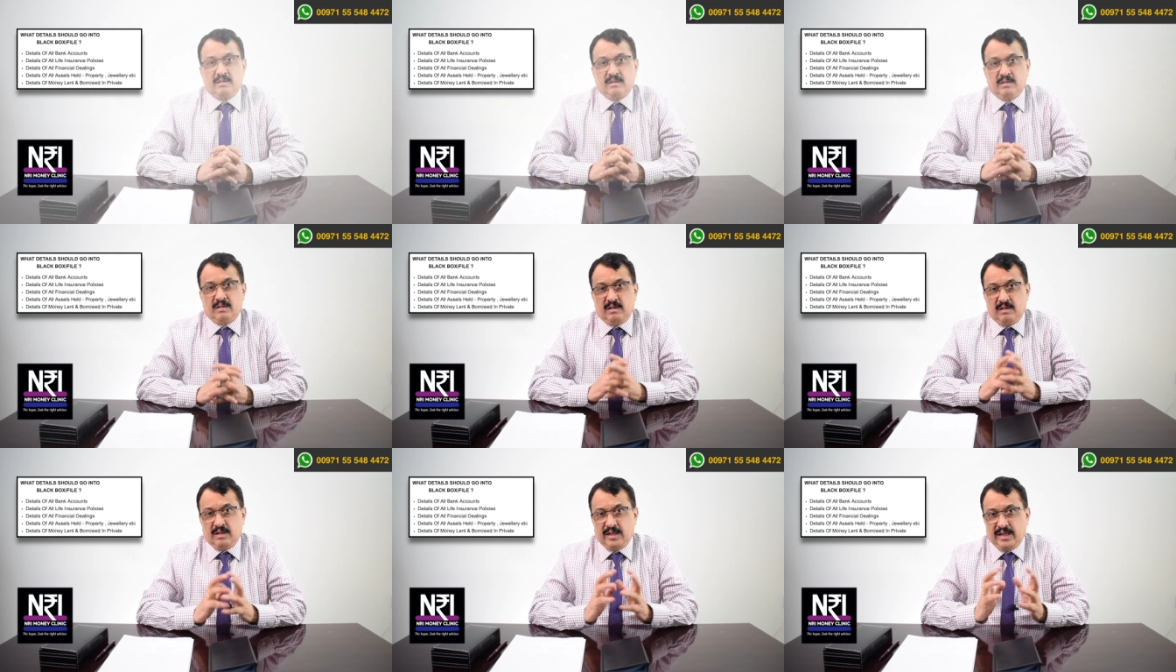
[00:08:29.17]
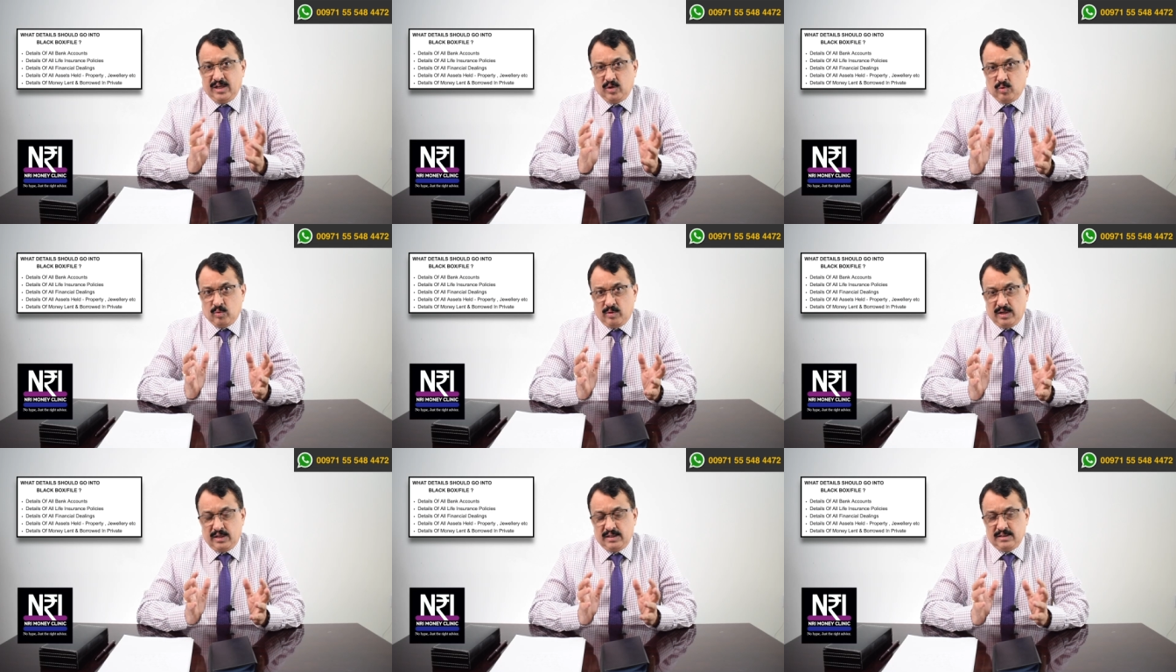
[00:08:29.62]

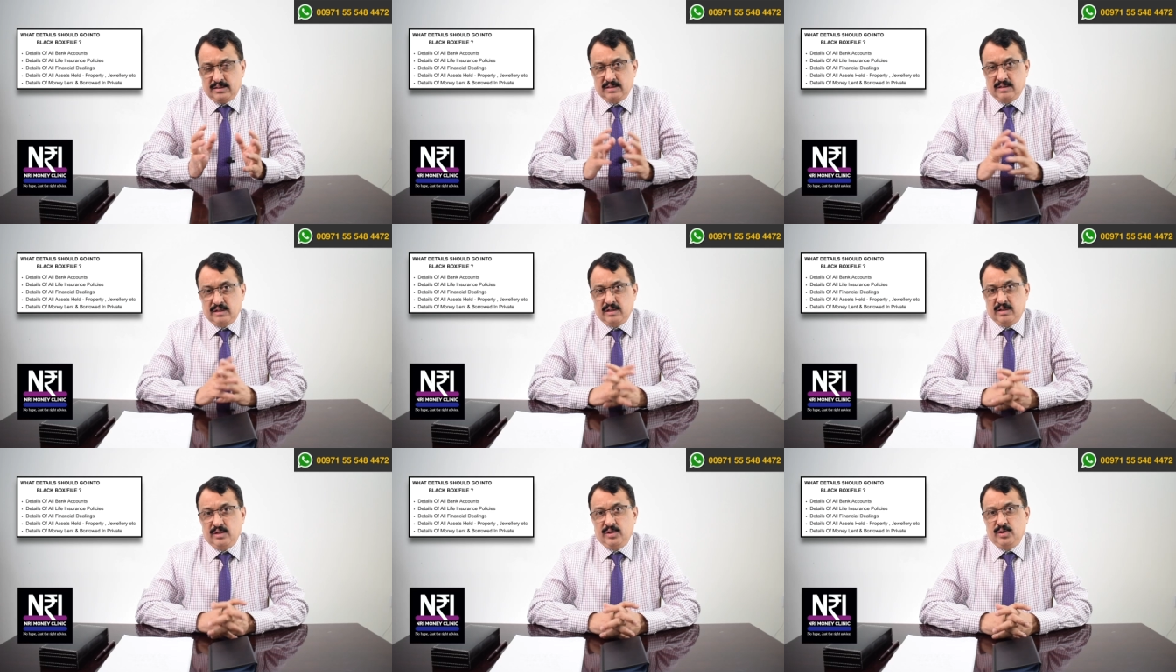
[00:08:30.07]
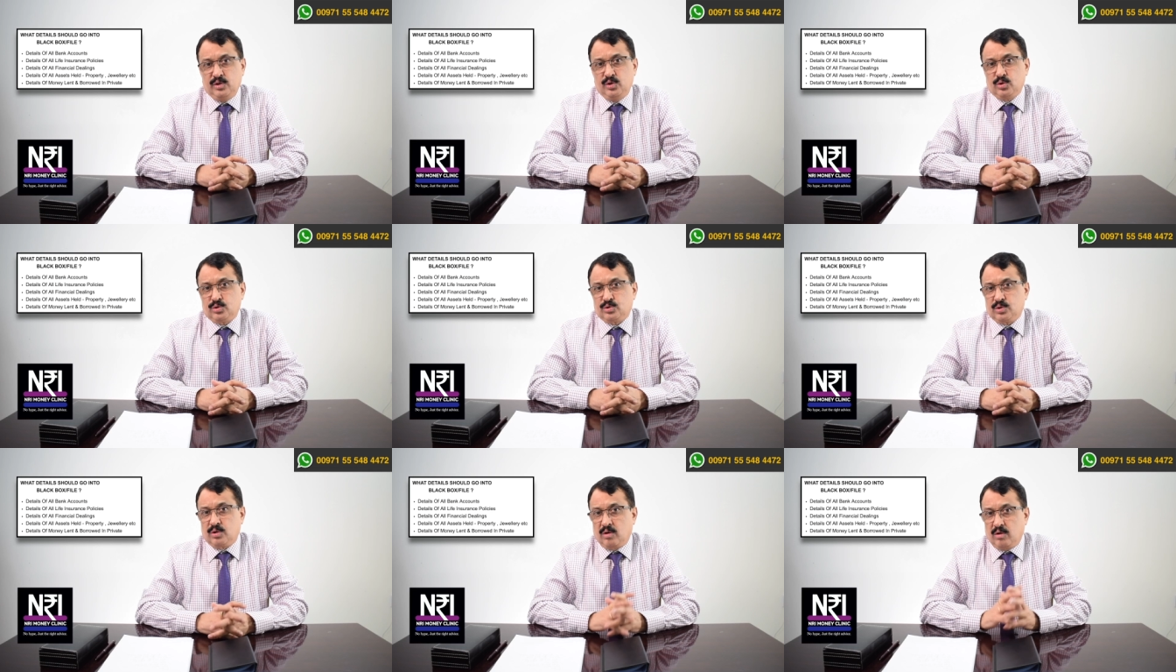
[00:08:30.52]
Likewise, you
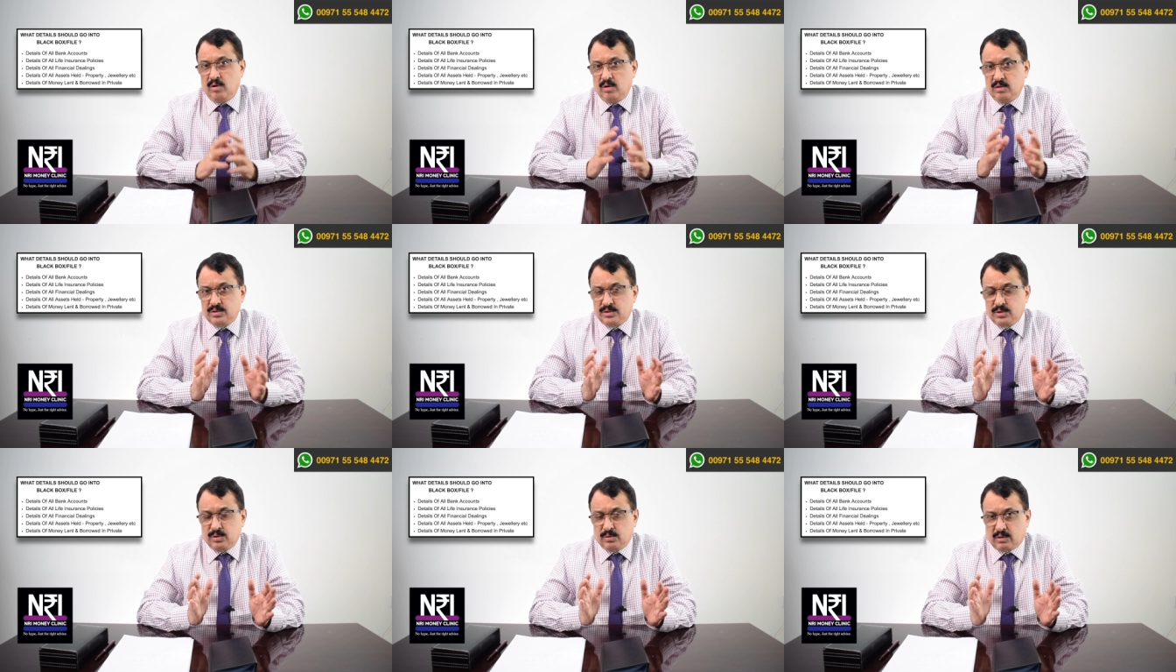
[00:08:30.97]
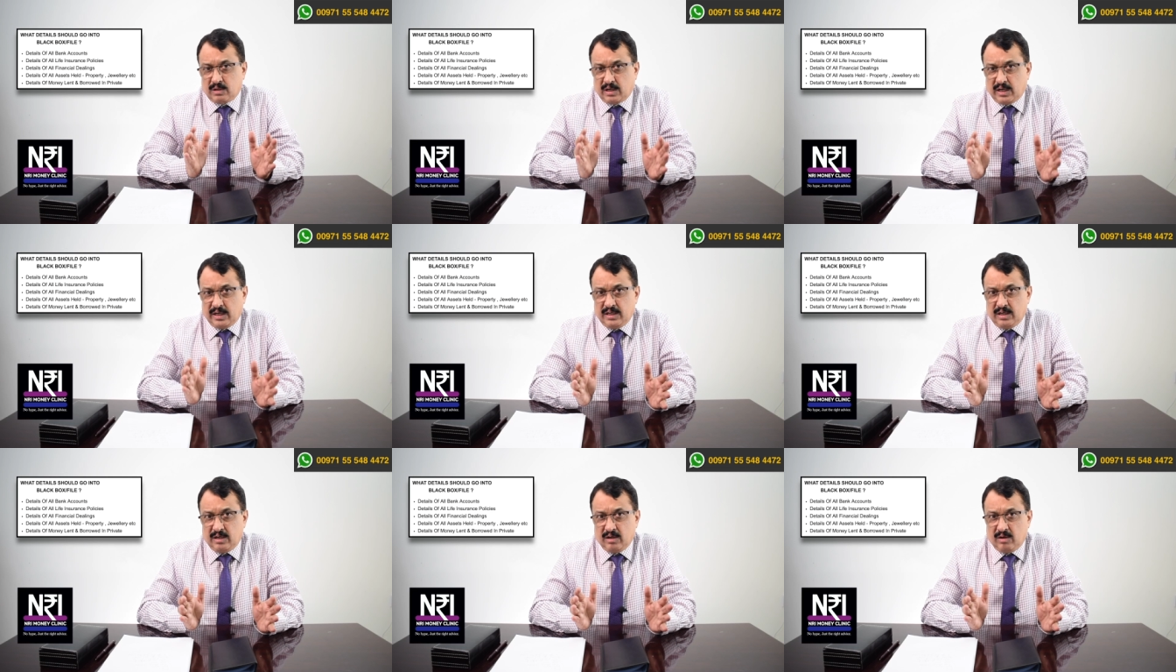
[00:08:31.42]
should also
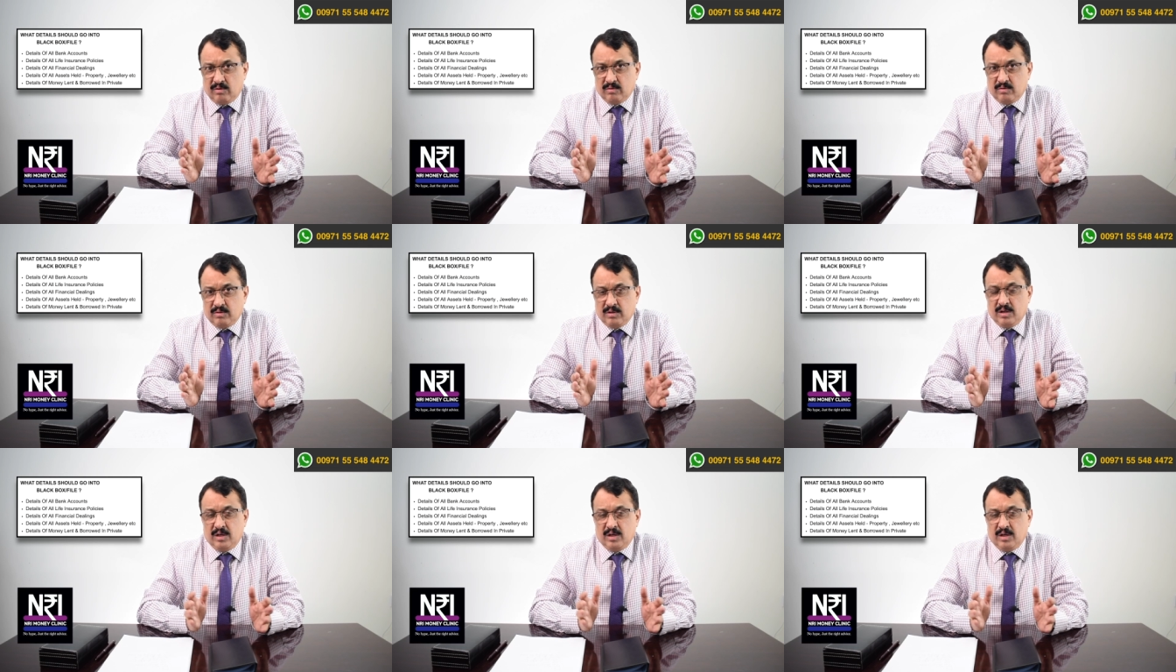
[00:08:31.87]
write down